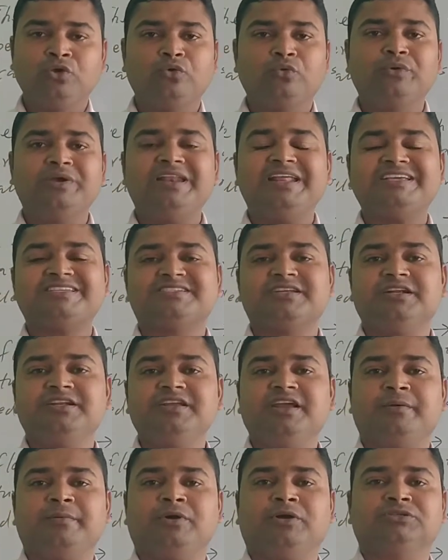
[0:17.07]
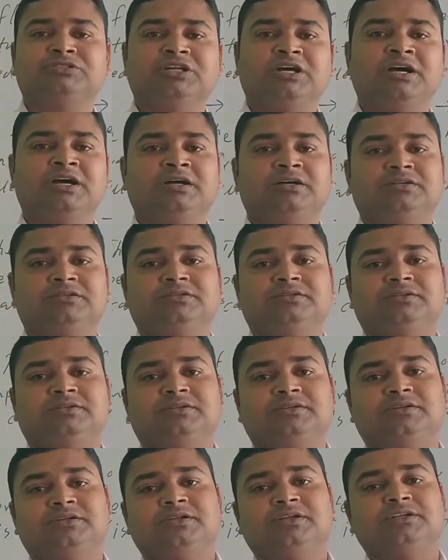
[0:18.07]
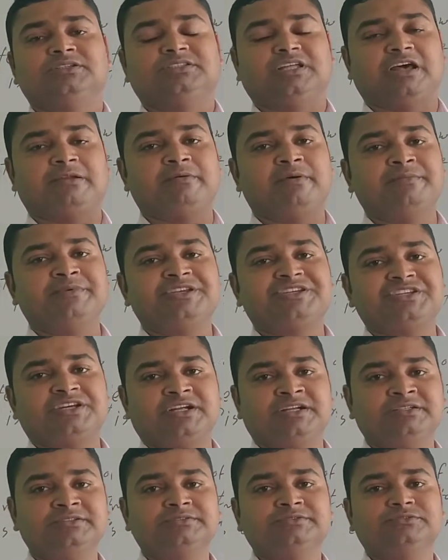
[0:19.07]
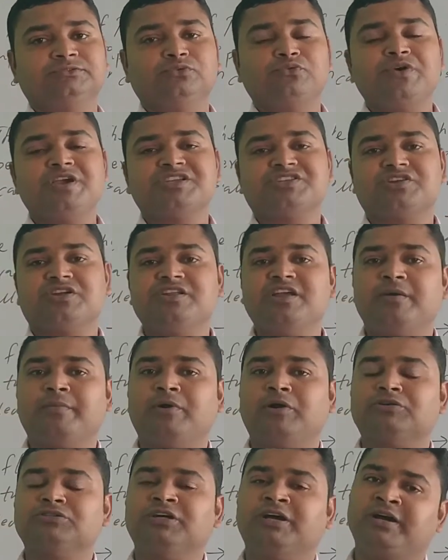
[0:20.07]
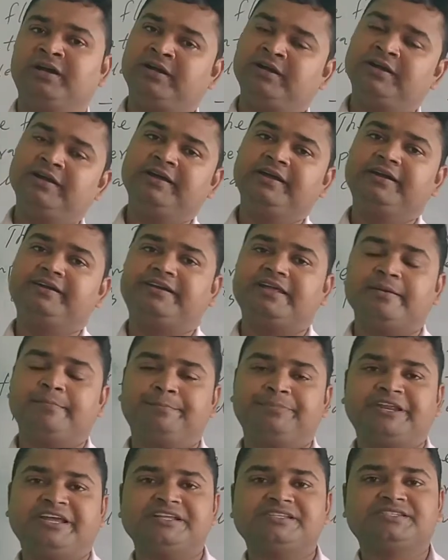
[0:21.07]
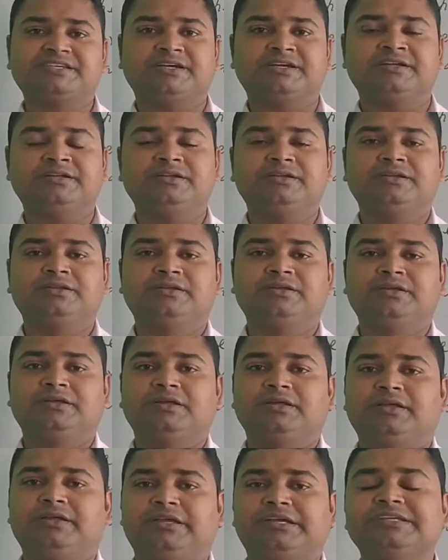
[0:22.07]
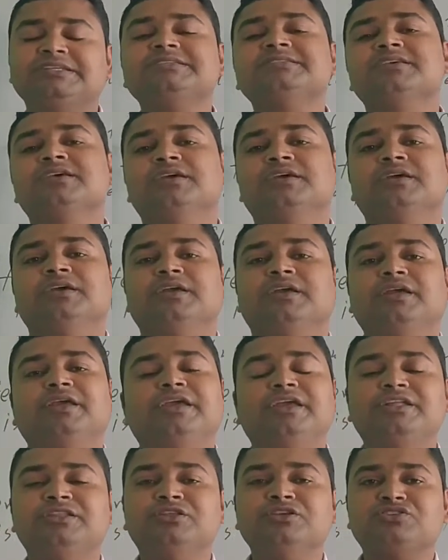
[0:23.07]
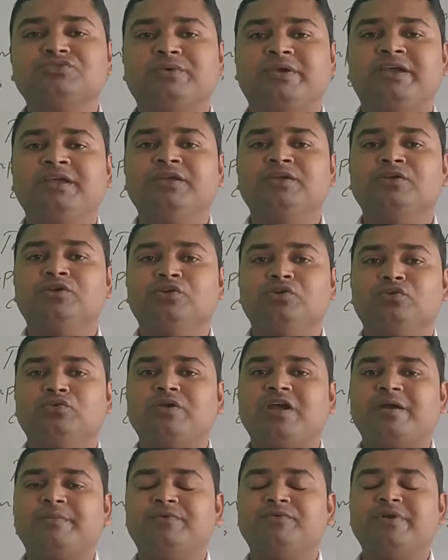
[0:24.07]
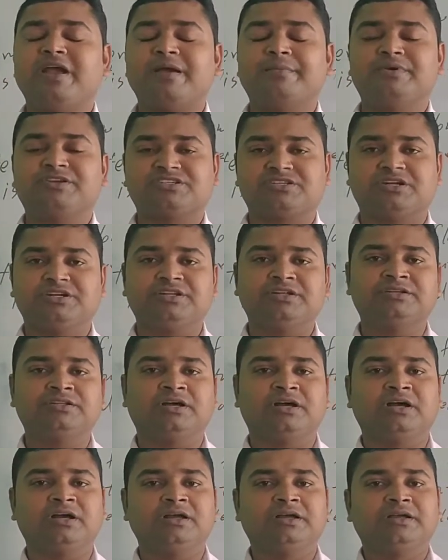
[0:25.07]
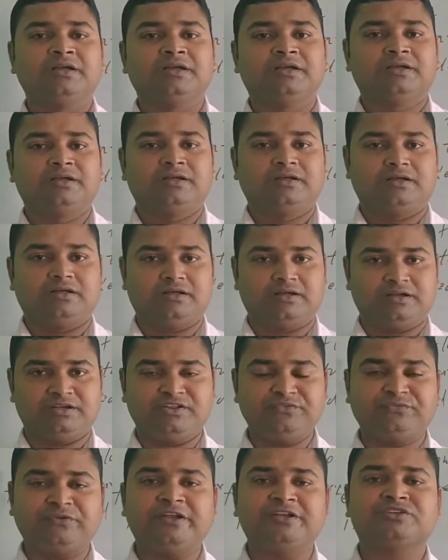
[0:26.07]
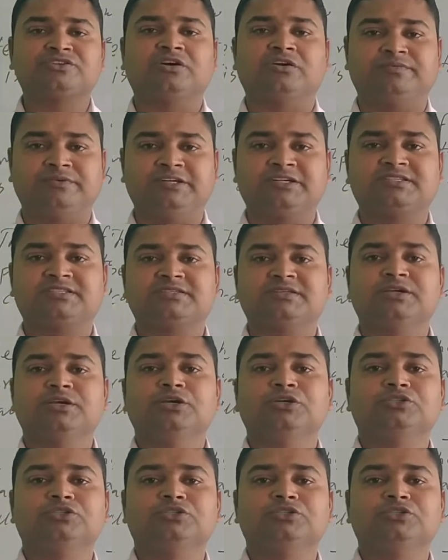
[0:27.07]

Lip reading: We will study about the thermometer. We will study about the temperature. Yes. In this way, we have studied different topics.